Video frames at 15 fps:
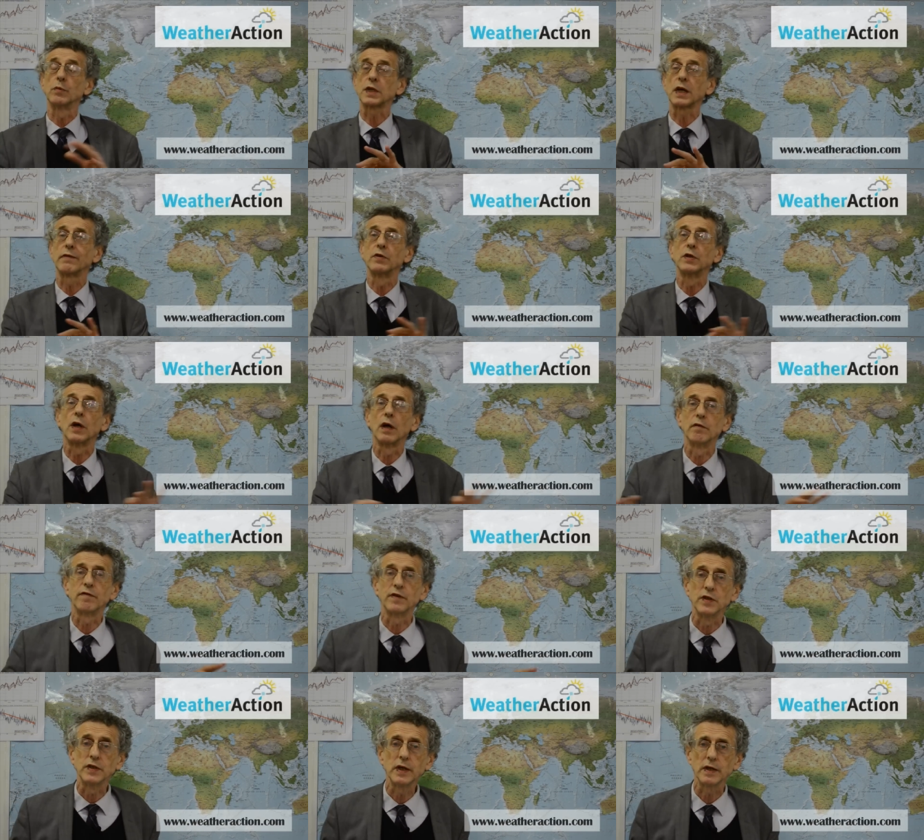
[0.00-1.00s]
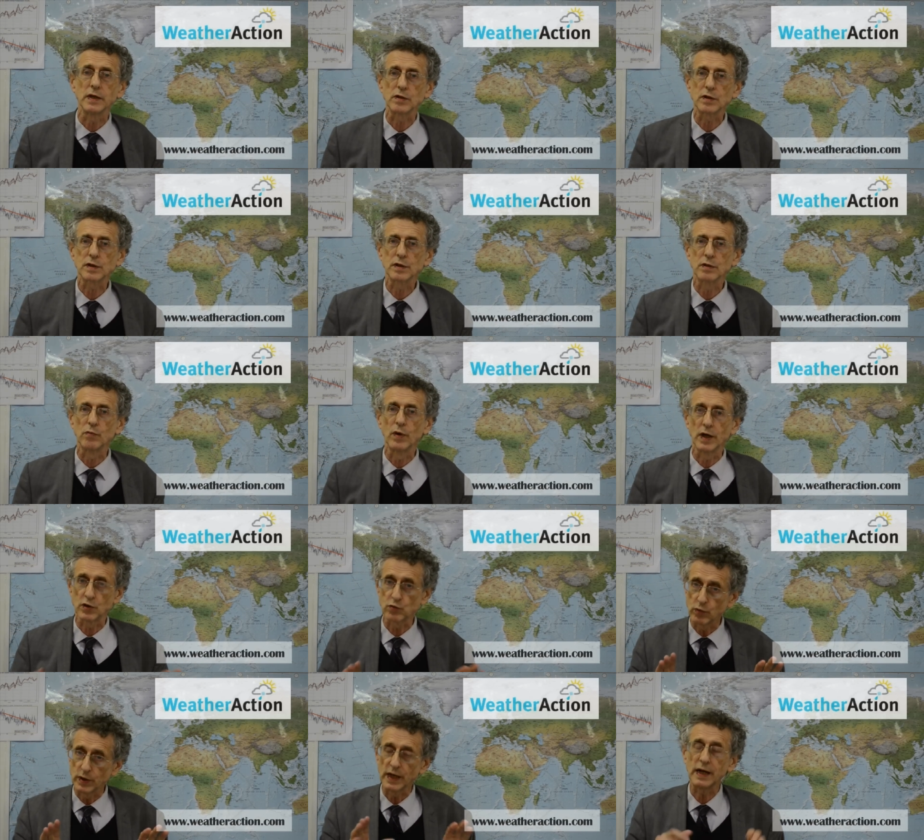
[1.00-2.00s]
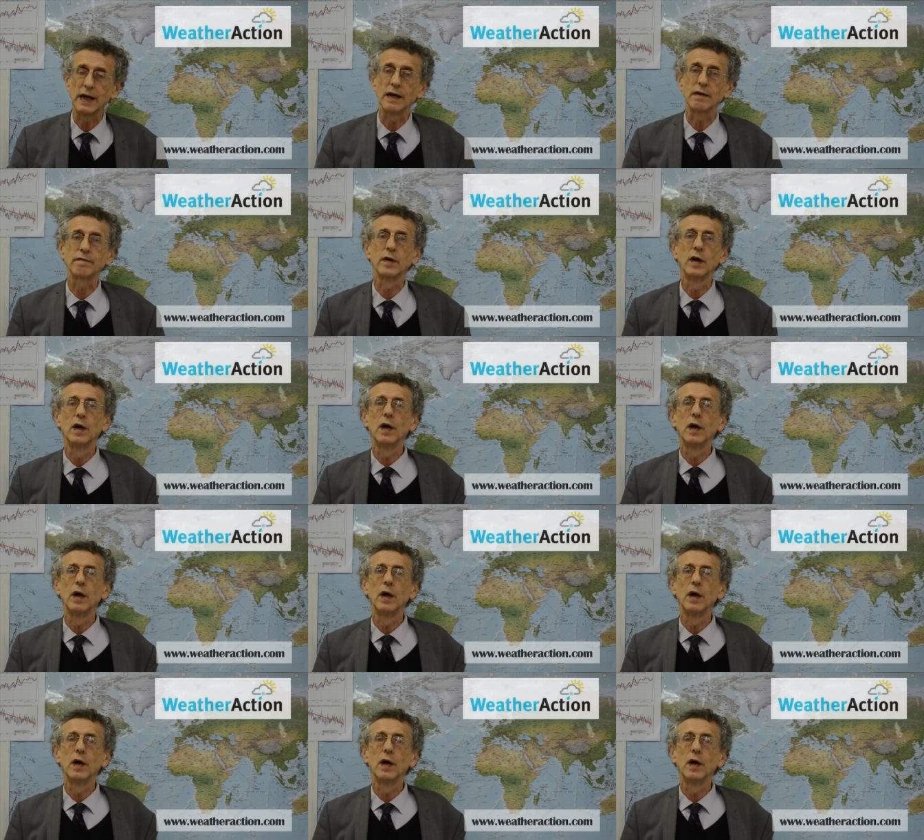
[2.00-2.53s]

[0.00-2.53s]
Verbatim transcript: which they haven't done for years, whereas we have,